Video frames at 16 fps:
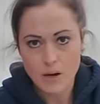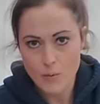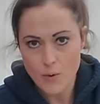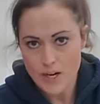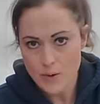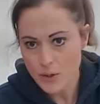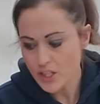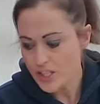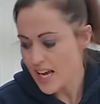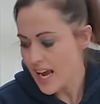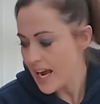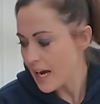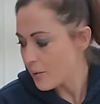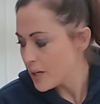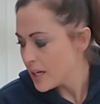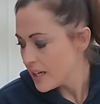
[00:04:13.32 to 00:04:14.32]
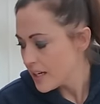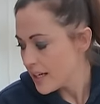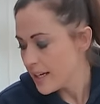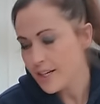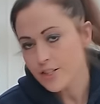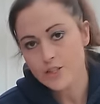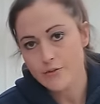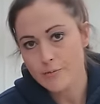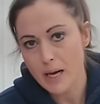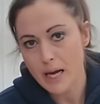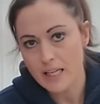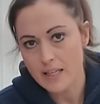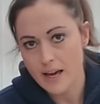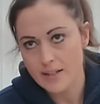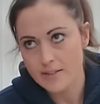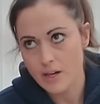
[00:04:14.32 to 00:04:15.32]
And when I worked it out, each of
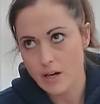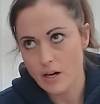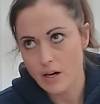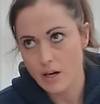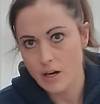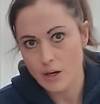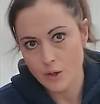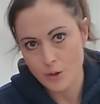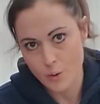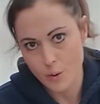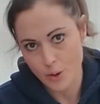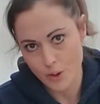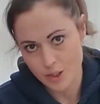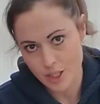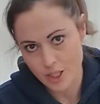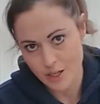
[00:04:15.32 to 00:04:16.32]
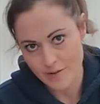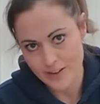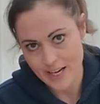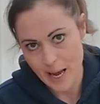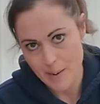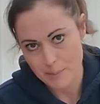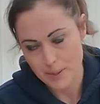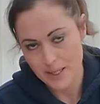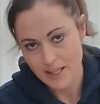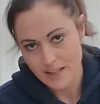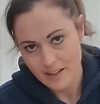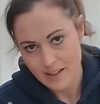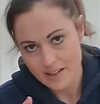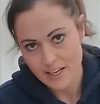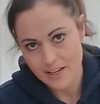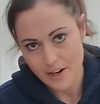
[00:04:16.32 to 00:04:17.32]
my lights are a quarter of an amp,
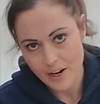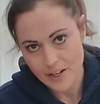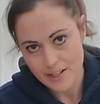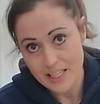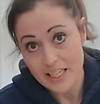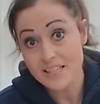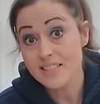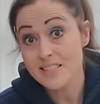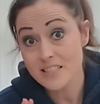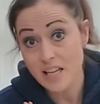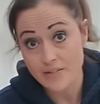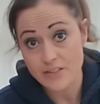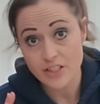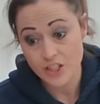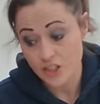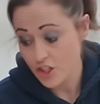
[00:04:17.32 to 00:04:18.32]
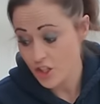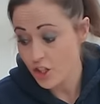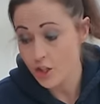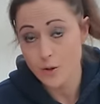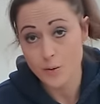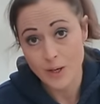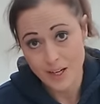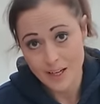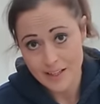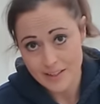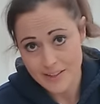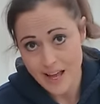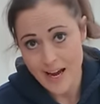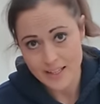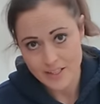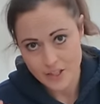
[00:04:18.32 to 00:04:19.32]
and I'd need seventy-two
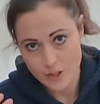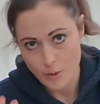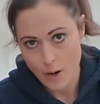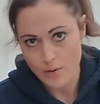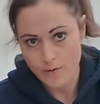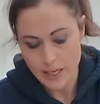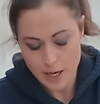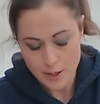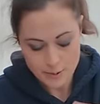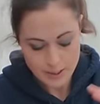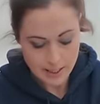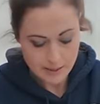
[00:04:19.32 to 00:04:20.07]
lights to overload